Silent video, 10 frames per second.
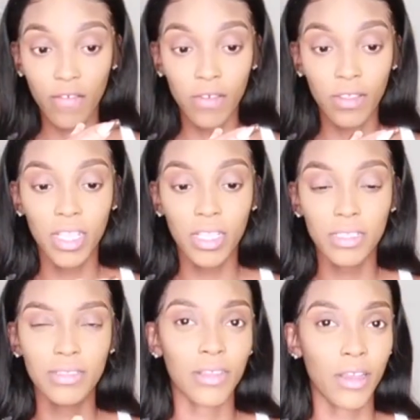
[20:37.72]
feel that this is
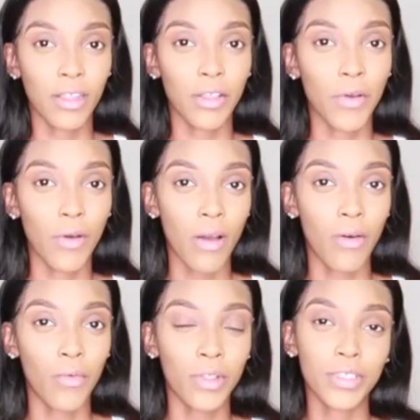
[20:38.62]
not gonna go how
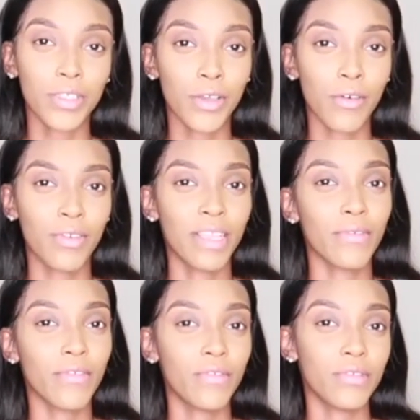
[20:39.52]
I want it to go and I
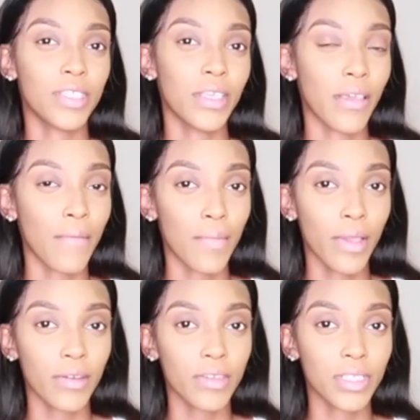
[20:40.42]
refuse to get
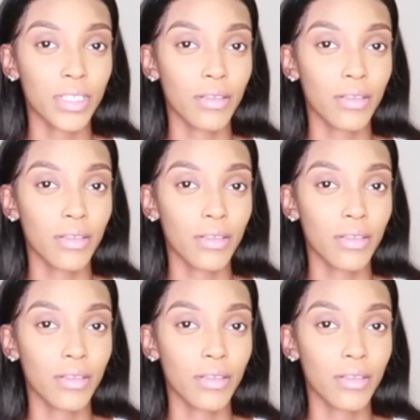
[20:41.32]
embarrassed.